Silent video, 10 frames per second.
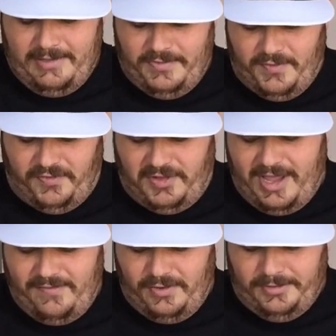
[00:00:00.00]
The
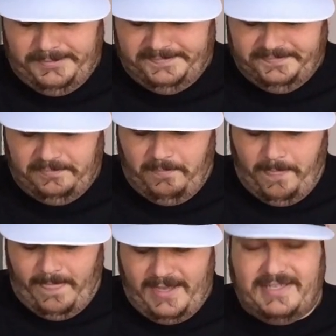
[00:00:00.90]
flavor
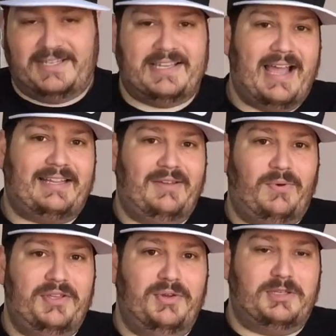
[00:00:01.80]
is exactly
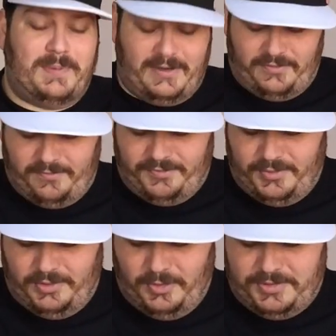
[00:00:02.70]
what you expect from
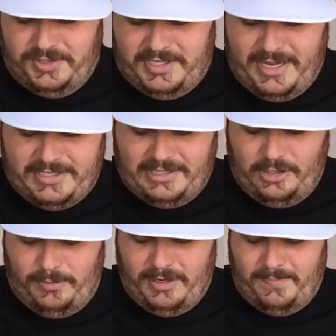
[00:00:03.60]
Fruit Loops. You taste a
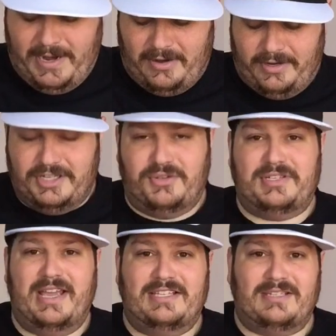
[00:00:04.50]
little bit of berries, you
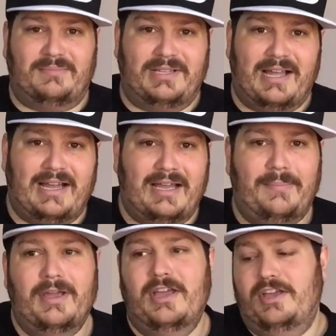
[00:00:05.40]
taste some lime,
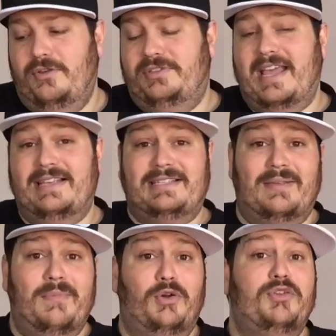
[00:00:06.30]
you taste the
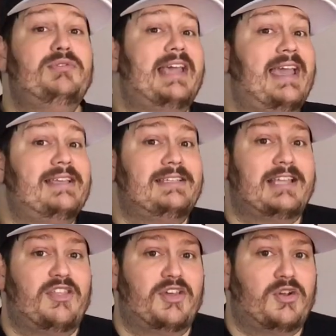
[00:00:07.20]
milk. You
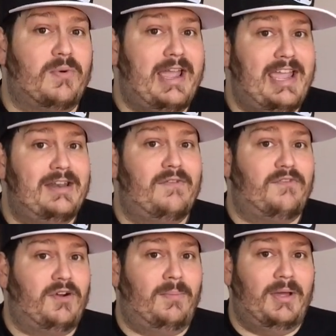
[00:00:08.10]
taste the grain
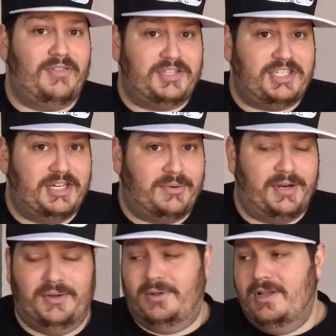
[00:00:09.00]
from the cereal.